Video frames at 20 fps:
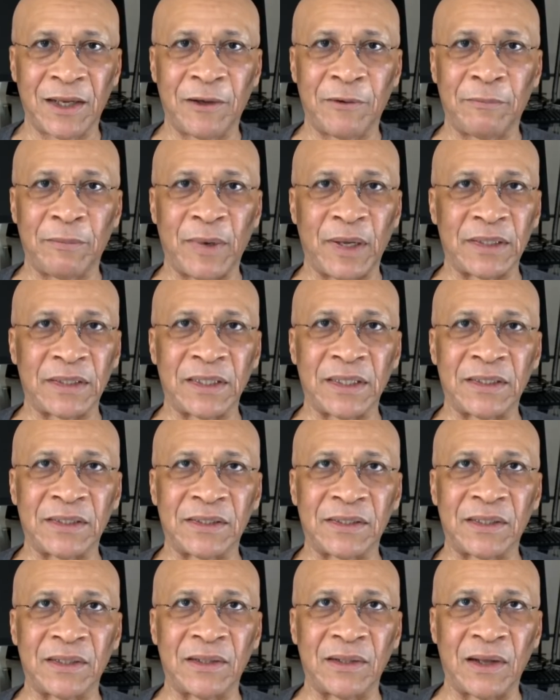but
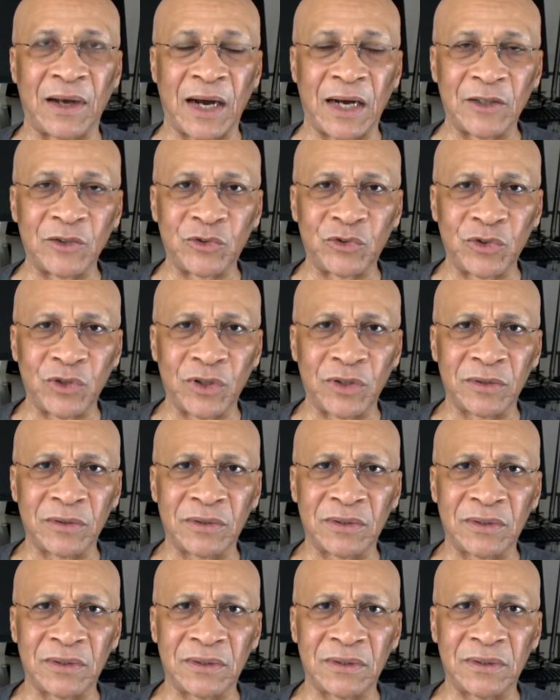it's larger,
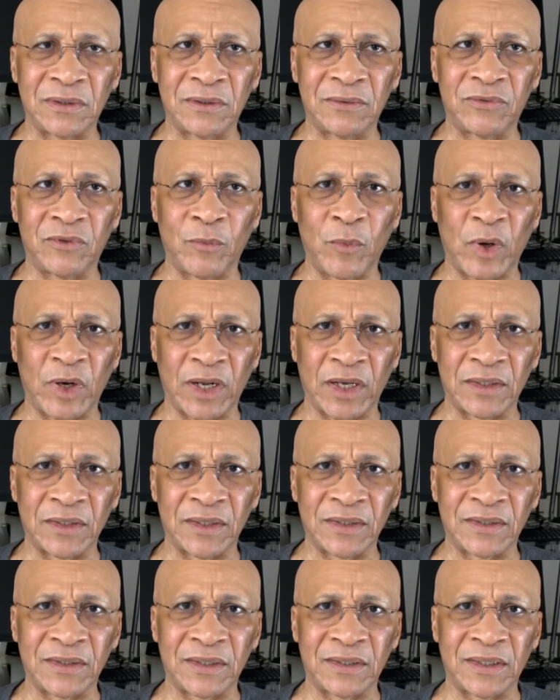from what I
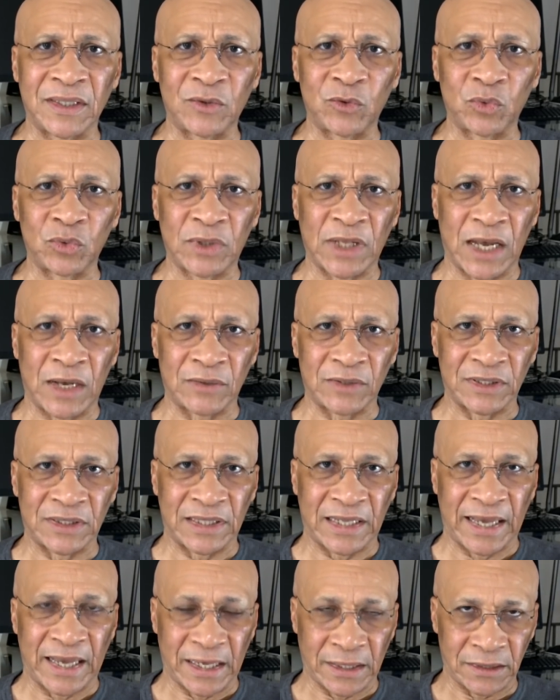understand, than
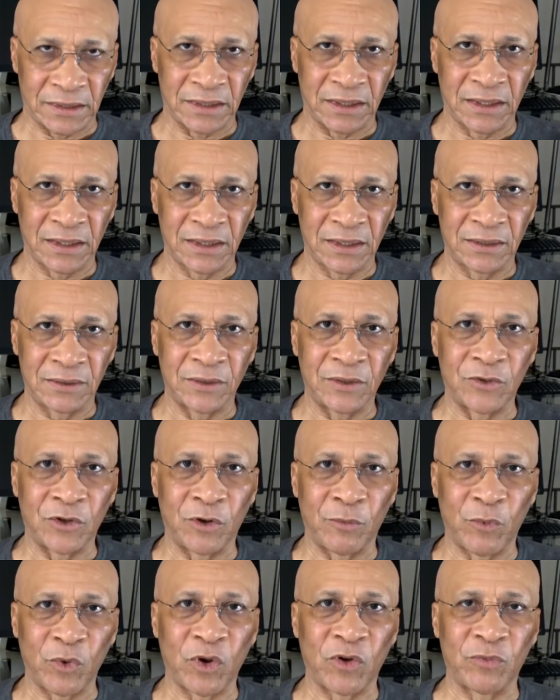2008. The
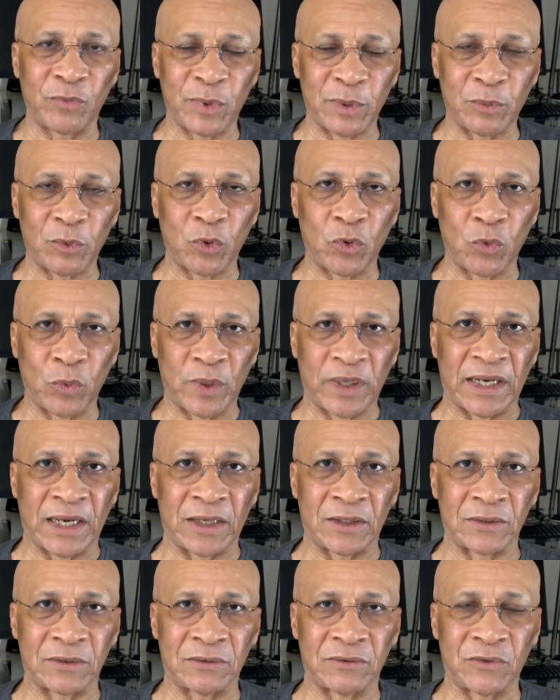number of people who went
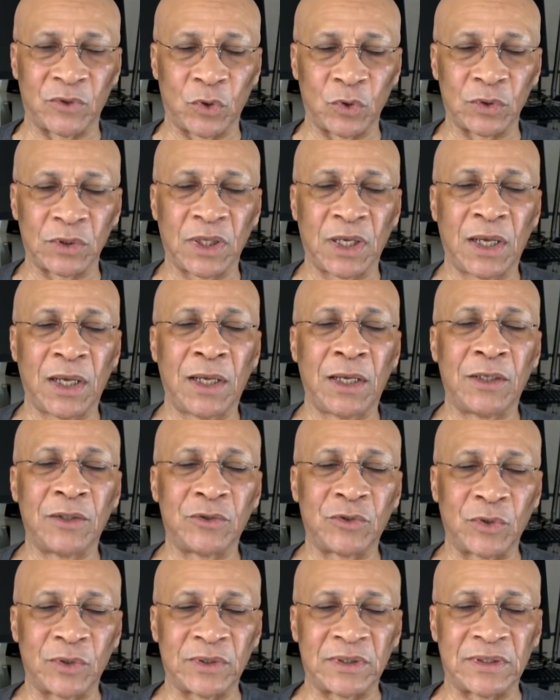out and voted.
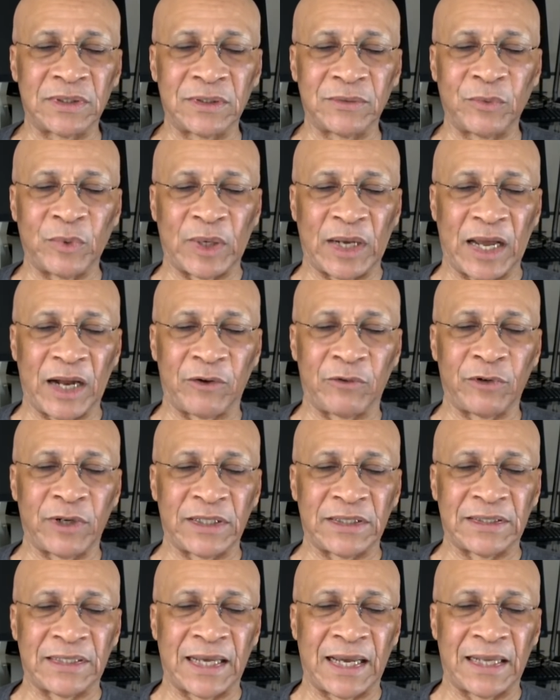So when I
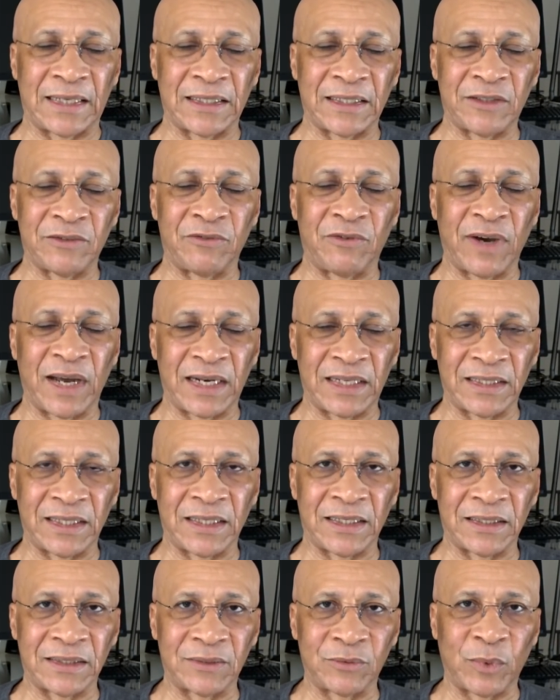read that, it
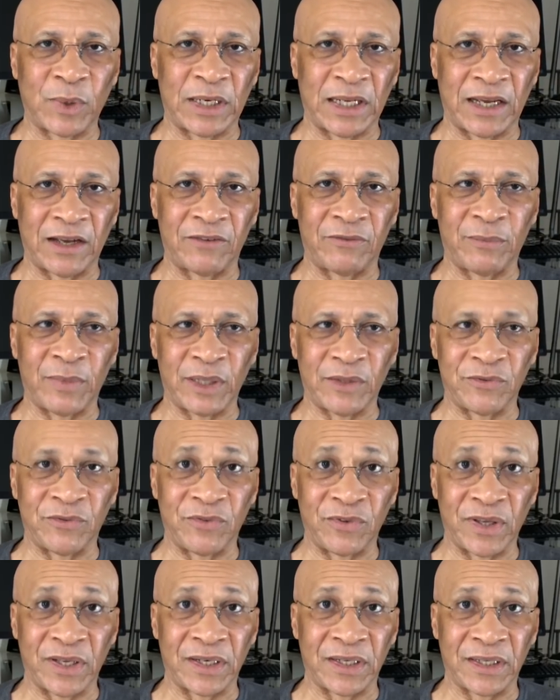validated what I've been
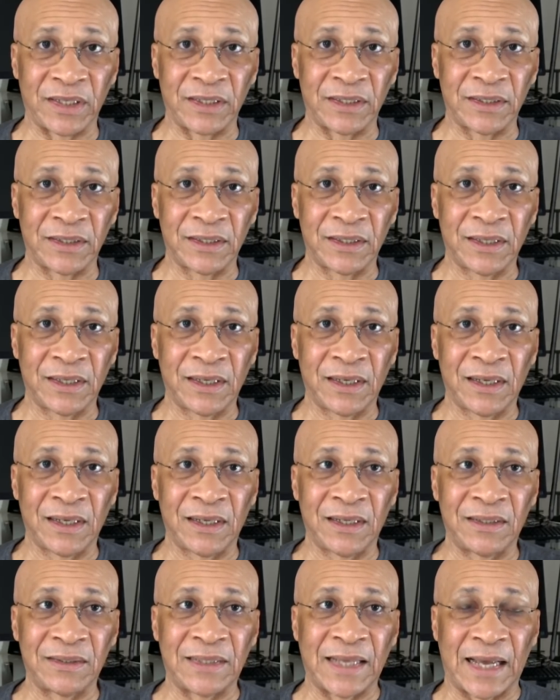feeling,
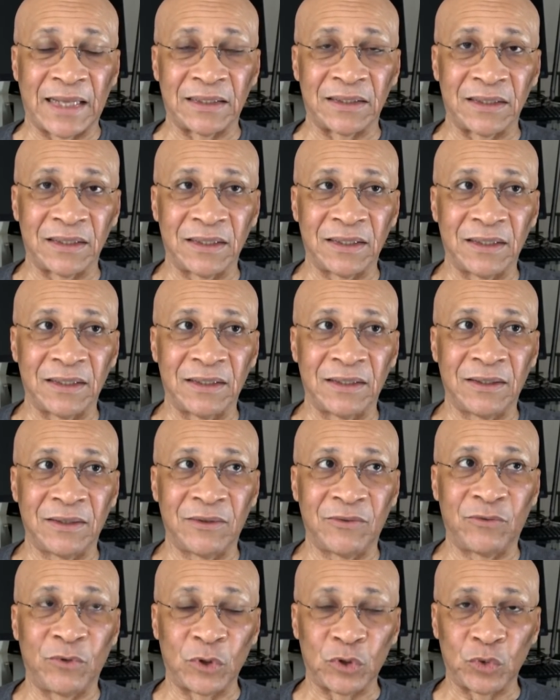that
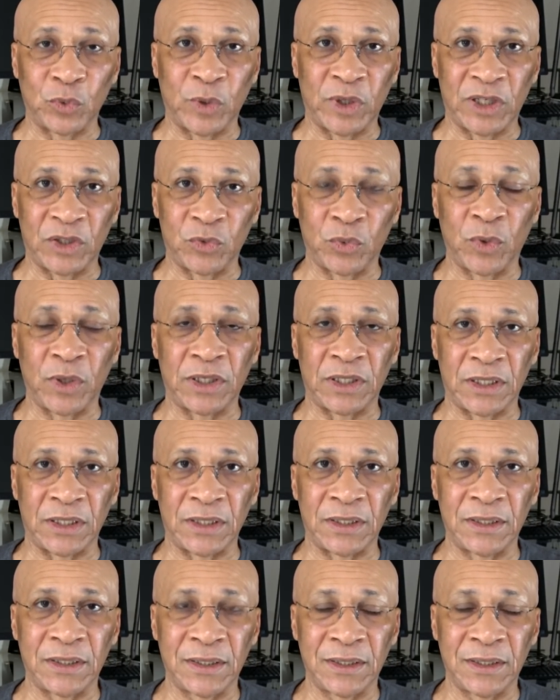for 2020,